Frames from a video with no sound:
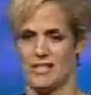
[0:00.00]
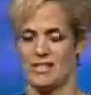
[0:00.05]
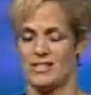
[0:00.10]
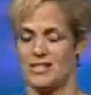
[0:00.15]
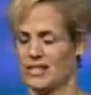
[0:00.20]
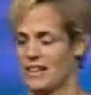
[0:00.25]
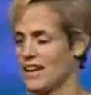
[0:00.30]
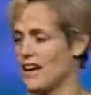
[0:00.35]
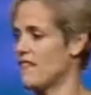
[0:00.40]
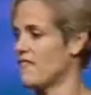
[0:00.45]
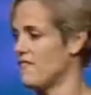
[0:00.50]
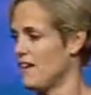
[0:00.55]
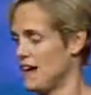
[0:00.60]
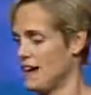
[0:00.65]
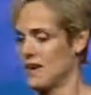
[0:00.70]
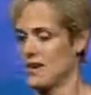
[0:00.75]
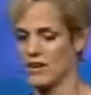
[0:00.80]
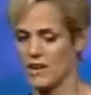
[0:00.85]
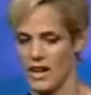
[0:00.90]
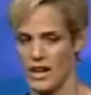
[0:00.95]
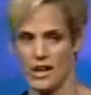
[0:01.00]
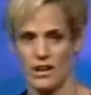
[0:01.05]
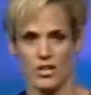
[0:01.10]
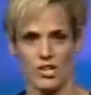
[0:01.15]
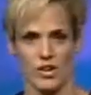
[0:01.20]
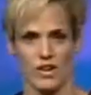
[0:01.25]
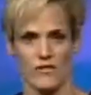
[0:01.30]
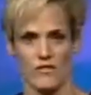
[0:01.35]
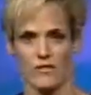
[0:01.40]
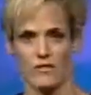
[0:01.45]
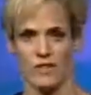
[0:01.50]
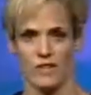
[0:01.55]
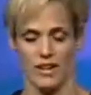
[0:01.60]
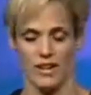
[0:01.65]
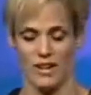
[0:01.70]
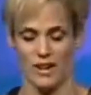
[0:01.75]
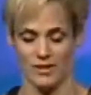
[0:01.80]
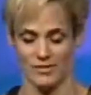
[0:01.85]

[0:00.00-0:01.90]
I was like, yeah, fine, okay, I'll train for it,